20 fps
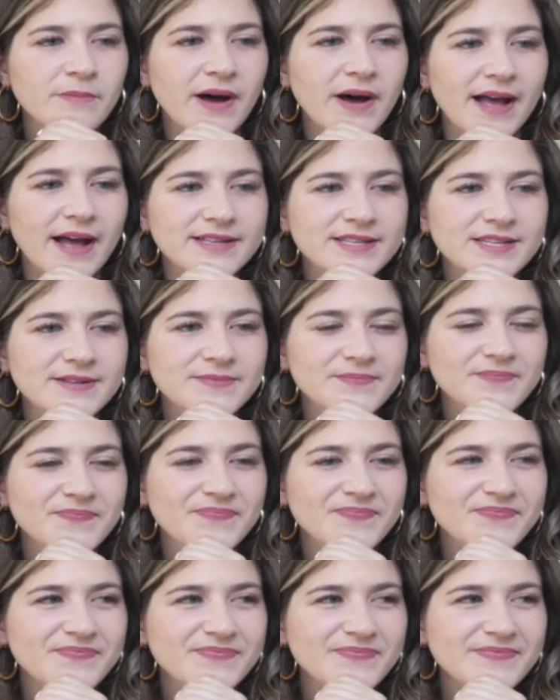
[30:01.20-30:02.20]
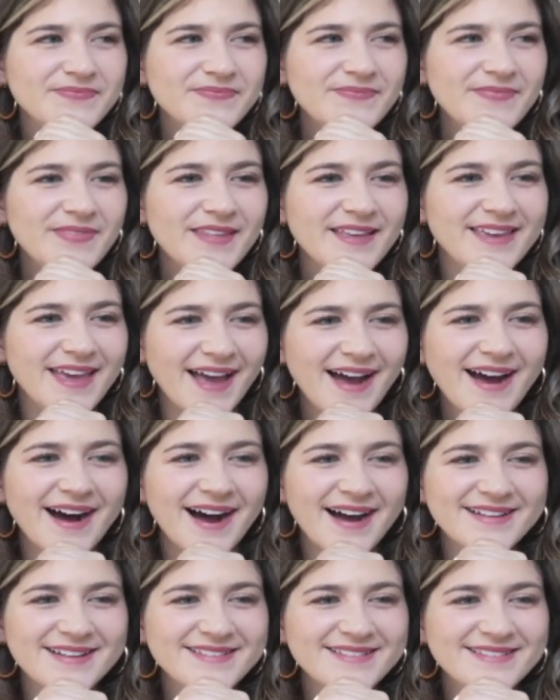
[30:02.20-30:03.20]
But
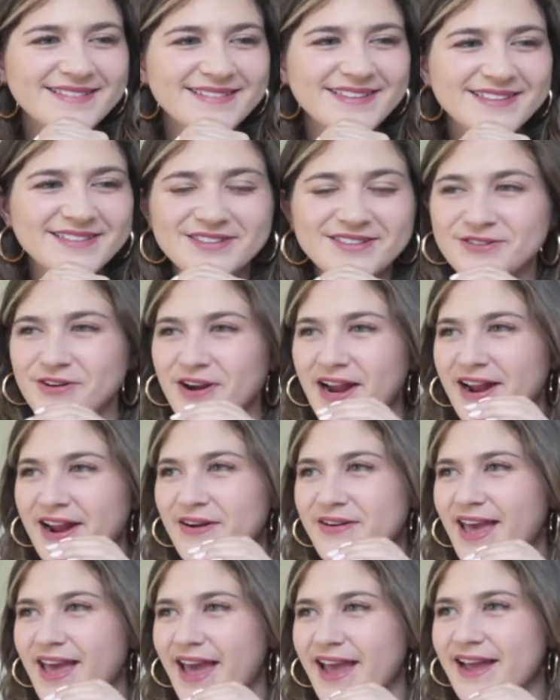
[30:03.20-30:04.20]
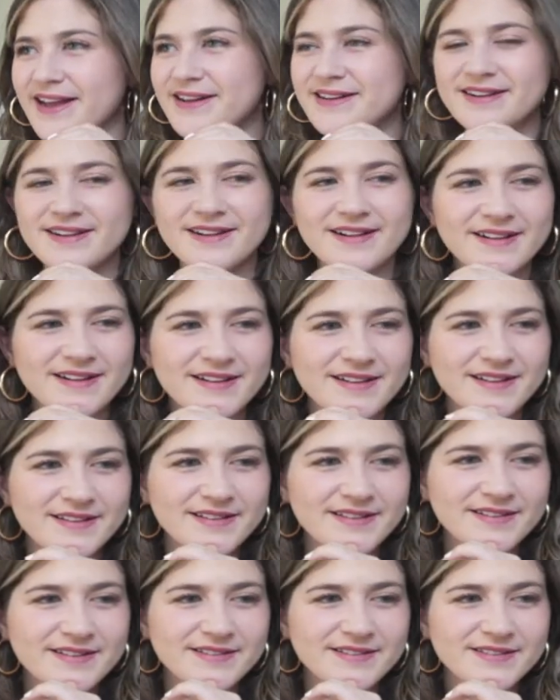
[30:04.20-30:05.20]
yeah, this is great. Okay.
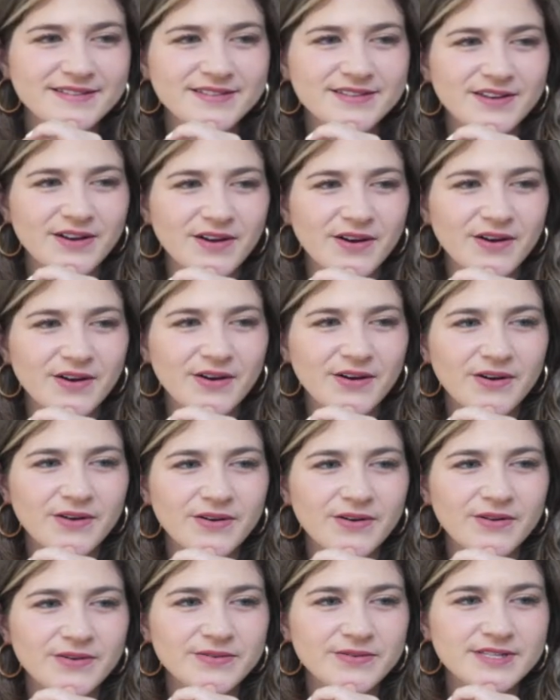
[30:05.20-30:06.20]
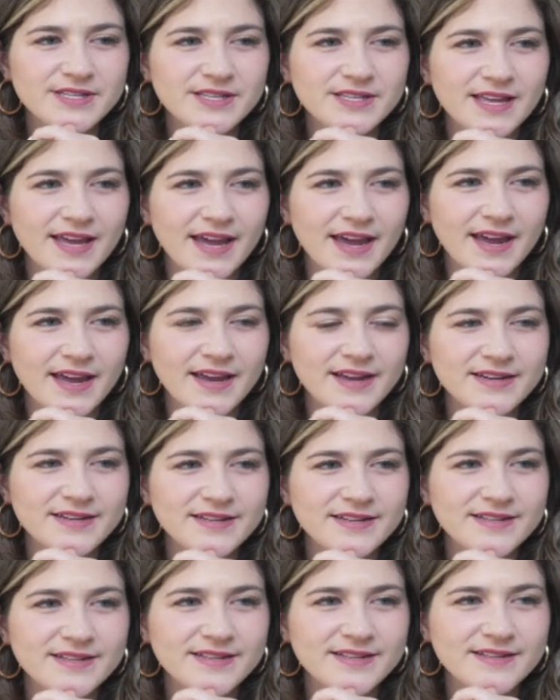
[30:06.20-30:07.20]
So
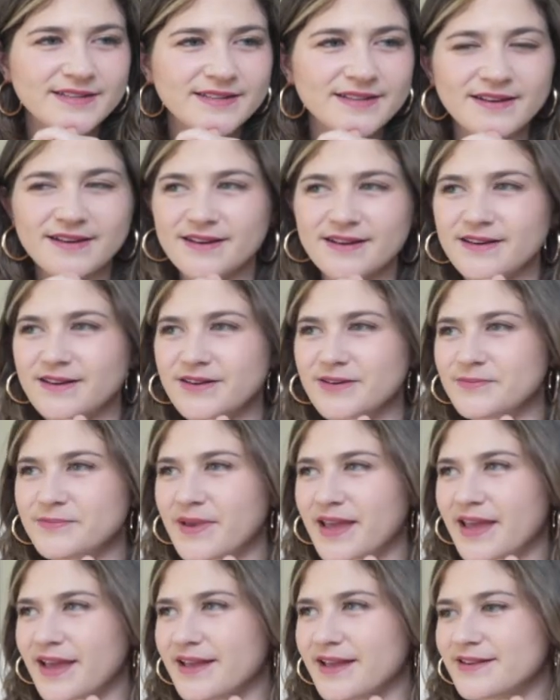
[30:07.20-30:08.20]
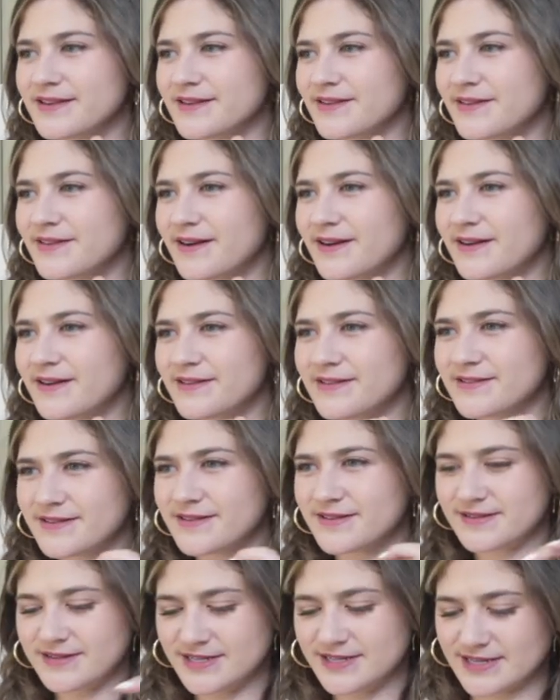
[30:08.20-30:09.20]
delayed. Oh man,
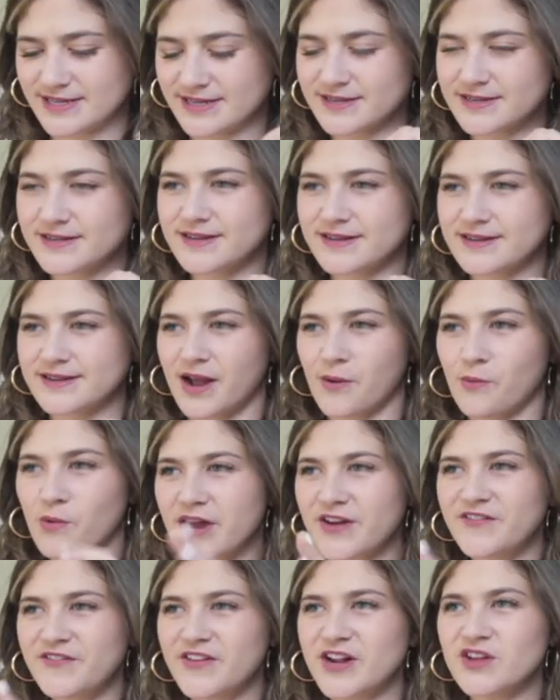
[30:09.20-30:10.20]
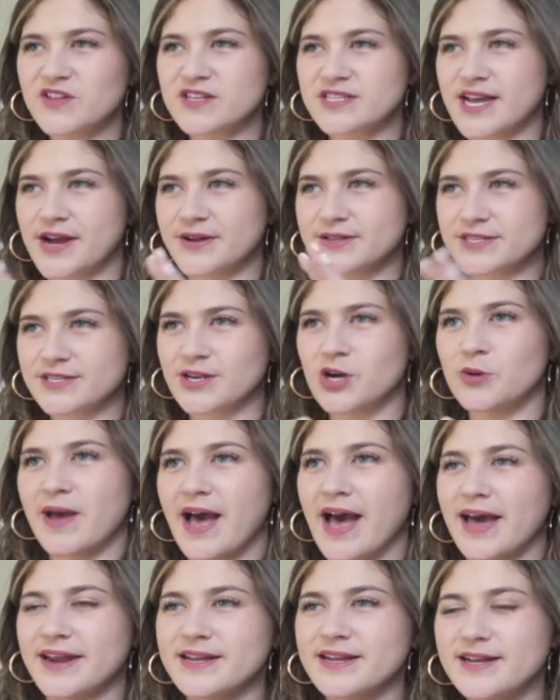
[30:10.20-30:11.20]
I want to figure this out so
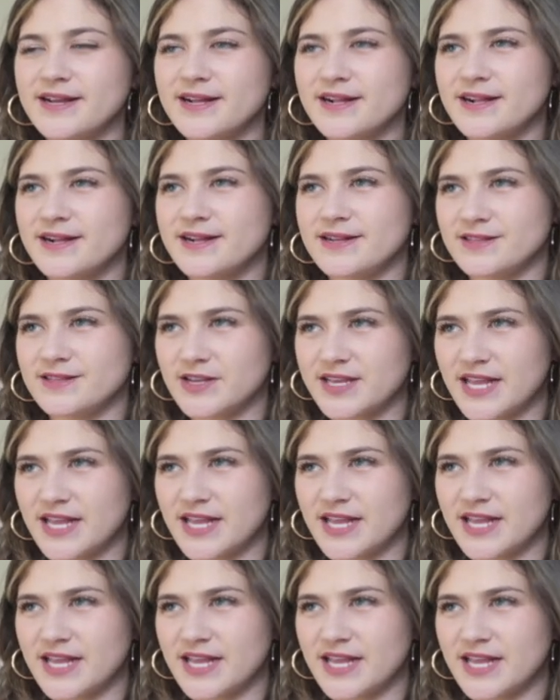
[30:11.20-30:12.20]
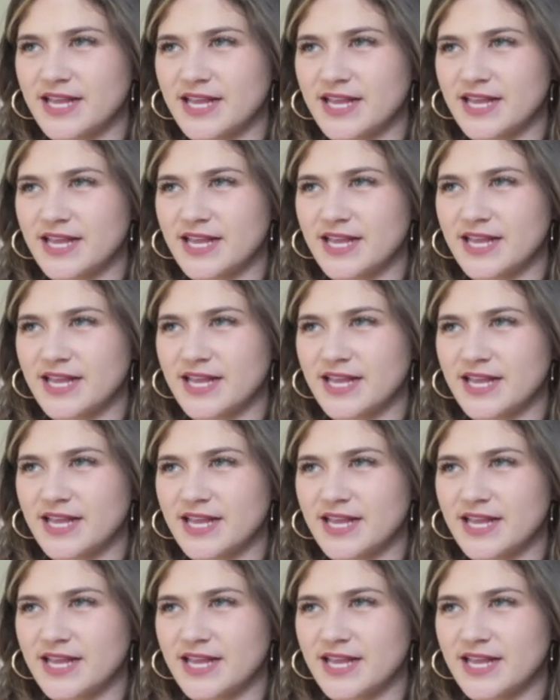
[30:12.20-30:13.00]
bad. Looking at the next question.